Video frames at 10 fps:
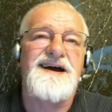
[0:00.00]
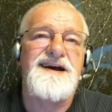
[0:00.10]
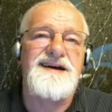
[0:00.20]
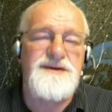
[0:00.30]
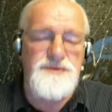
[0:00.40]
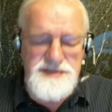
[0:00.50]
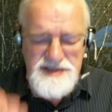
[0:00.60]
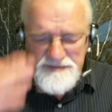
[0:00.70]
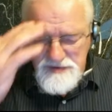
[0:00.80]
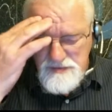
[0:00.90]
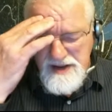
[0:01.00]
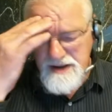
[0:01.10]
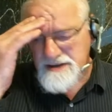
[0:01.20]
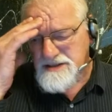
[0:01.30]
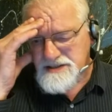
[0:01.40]
Uh, of course, if you
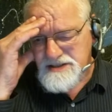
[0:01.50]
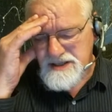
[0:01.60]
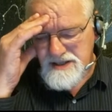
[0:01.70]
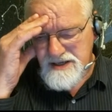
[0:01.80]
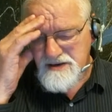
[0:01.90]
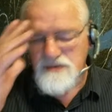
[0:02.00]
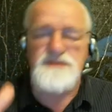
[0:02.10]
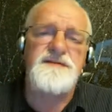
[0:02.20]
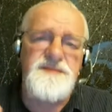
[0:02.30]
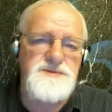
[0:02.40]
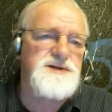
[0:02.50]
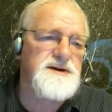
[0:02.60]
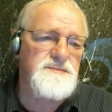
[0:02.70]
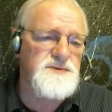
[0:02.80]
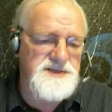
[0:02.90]
had to see it, or if your
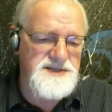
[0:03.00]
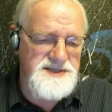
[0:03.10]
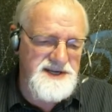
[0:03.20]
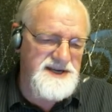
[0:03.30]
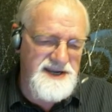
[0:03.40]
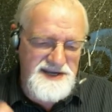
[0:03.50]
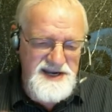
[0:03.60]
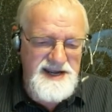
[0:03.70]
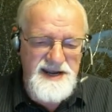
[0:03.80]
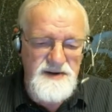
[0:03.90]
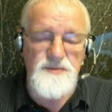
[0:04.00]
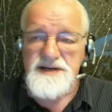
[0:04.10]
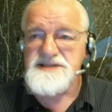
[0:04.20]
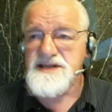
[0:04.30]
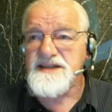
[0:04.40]
job was to see it, you can't
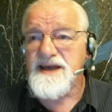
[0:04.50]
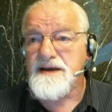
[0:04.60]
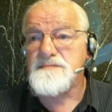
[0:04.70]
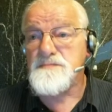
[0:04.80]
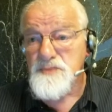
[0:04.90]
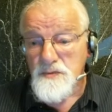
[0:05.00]
quite say that.